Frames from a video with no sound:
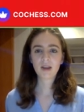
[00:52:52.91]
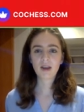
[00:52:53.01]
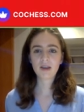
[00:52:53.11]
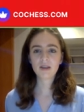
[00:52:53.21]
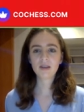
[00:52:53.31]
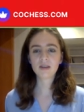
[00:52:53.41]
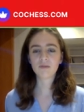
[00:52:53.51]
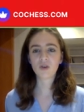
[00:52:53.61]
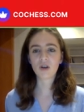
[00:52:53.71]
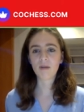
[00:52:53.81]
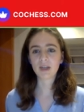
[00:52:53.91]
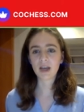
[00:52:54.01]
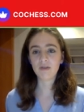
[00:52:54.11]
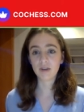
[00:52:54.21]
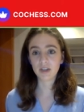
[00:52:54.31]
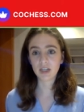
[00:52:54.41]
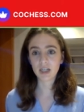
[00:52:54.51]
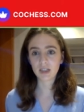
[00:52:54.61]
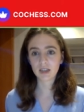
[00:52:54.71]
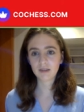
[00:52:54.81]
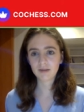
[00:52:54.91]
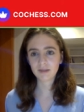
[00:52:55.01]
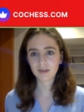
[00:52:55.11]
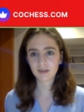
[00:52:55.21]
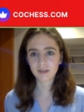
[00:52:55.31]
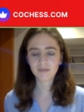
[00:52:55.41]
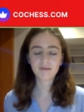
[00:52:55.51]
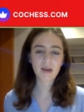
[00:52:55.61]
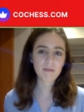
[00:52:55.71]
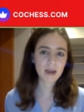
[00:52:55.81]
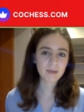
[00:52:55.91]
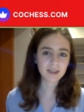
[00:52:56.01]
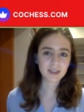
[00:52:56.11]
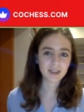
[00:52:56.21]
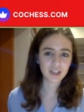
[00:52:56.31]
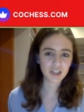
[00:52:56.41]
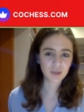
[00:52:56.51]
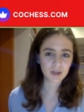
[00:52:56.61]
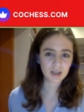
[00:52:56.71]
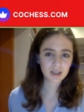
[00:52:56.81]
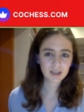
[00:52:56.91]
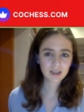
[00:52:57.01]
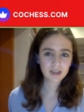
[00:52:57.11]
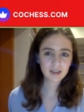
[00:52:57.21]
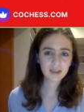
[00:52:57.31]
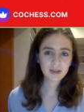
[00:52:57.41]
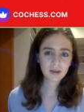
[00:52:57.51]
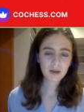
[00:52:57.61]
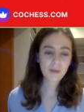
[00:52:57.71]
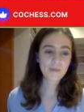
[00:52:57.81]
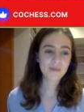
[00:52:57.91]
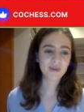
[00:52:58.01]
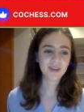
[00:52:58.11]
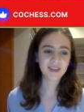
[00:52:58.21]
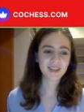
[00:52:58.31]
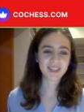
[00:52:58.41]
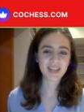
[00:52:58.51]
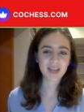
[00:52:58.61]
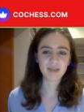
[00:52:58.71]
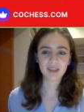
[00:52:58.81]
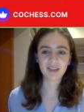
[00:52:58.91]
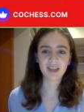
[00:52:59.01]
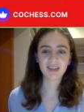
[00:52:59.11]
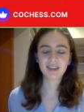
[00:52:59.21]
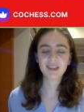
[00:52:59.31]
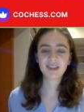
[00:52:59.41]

I think this is a more complicated version actually, because maybe it still does work, but not to the same extent.